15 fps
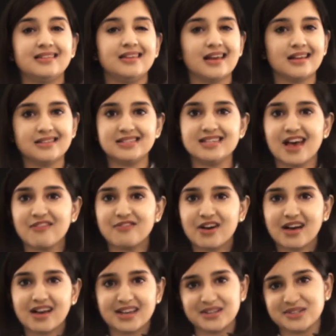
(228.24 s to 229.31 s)
the
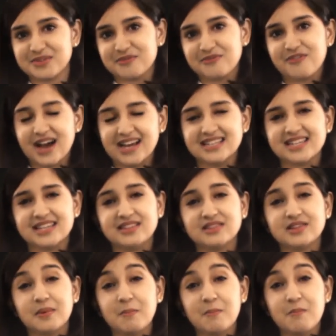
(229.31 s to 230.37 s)
endeavor into finding
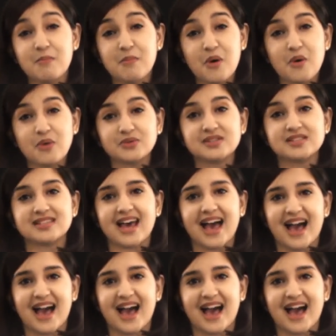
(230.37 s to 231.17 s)
the most